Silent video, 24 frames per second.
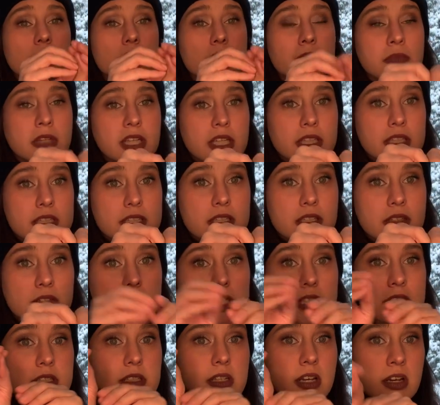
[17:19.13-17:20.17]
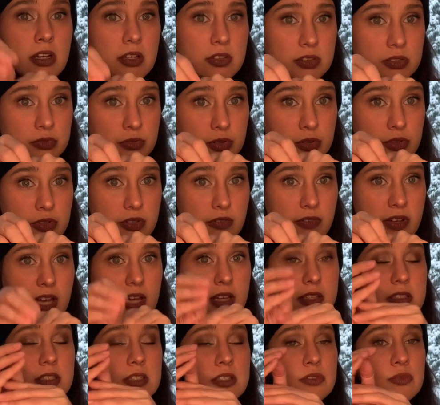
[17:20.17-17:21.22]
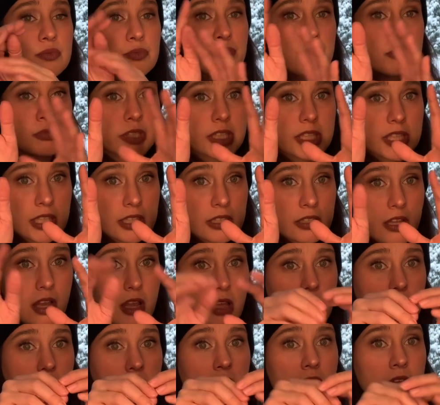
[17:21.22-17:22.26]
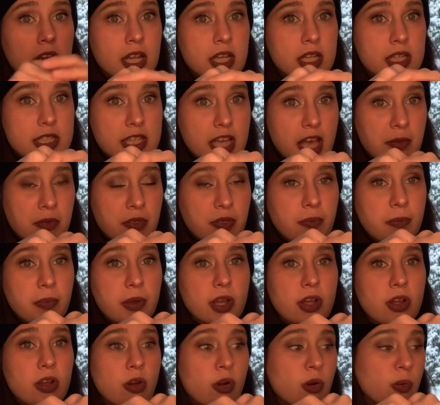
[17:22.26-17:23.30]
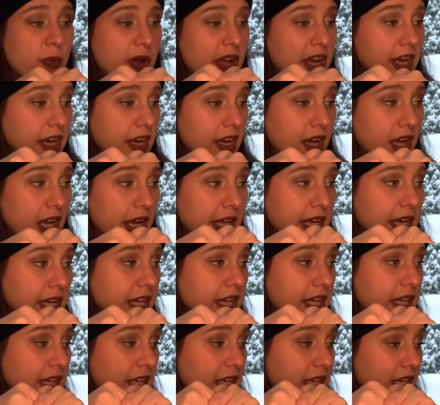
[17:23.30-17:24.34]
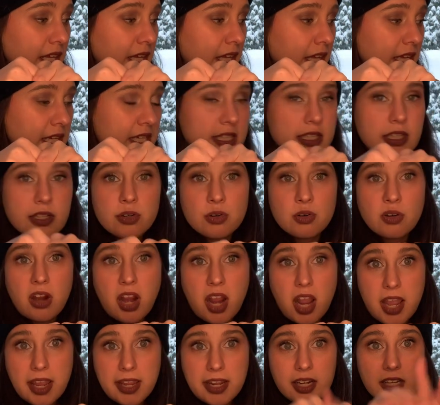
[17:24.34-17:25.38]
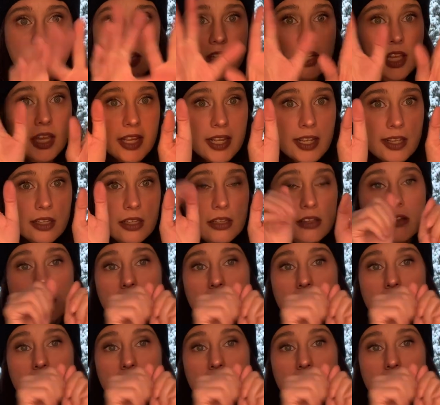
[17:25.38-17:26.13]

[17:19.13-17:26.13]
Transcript: miniseries on the Roosevelts, it's really long and in-depth, but oh my God, is it a ride. Like,